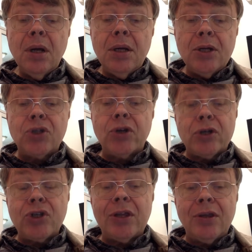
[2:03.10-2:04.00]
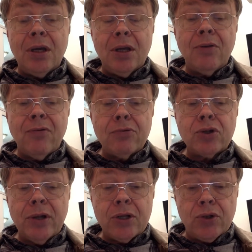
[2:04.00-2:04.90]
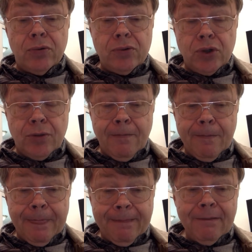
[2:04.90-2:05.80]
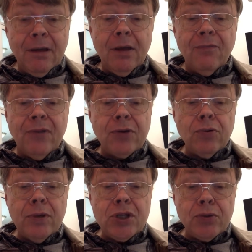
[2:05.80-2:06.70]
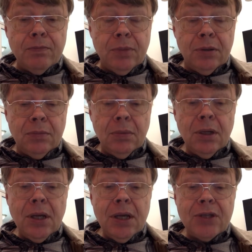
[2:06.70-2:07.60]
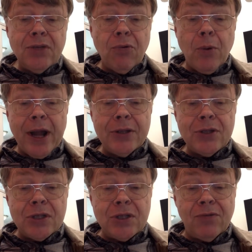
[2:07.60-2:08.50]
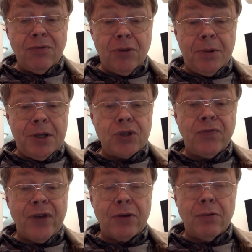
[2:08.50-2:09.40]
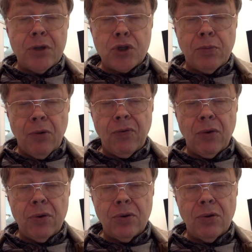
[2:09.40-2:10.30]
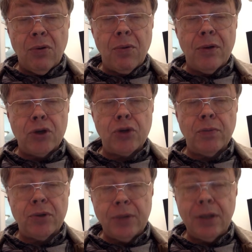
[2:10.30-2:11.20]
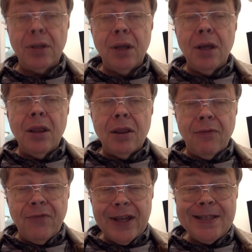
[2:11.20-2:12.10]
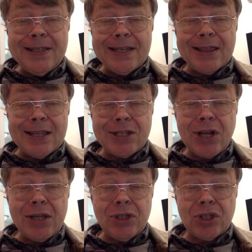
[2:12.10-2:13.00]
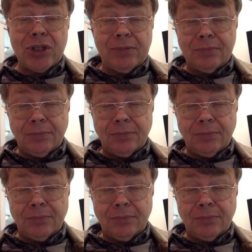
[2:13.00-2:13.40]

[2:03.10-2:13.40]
discussed at the end of those class notes. Federalism, civil rights, and civil liberties. Federalism referring to the relation between the feds and the states